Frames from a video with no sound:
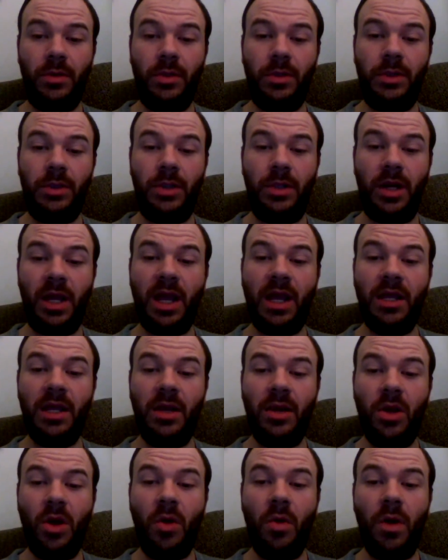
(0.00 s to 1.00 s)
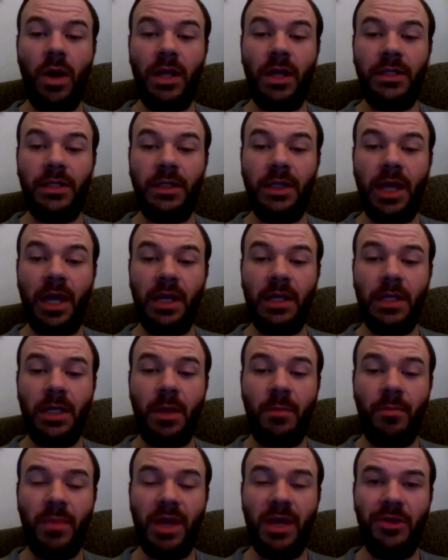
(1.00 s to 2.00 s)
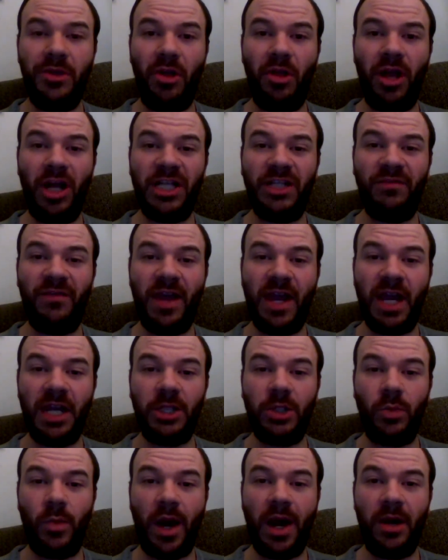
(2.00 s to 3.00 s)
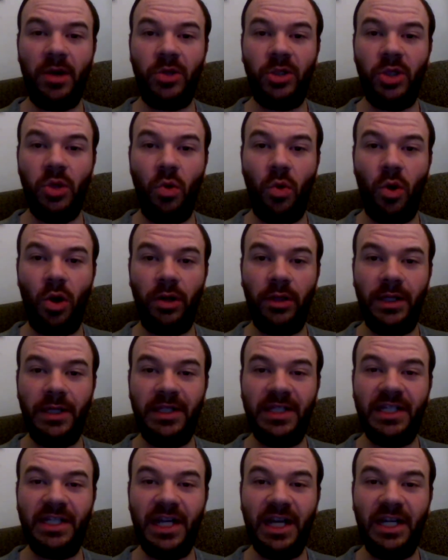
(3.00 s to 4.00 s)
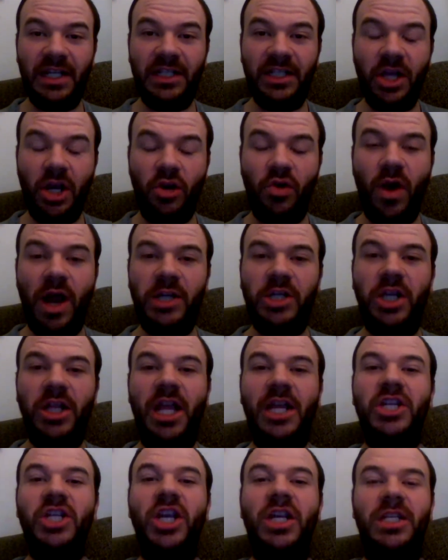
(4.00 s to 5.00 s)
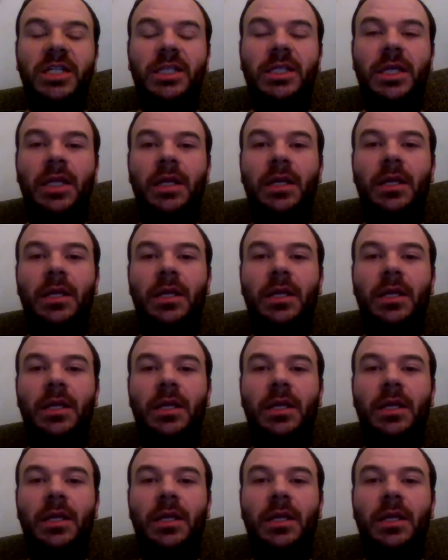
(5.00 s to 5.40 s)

So now you know what it's like to be the Las Vegas Raiders, New Orleans Saints. Congratulations.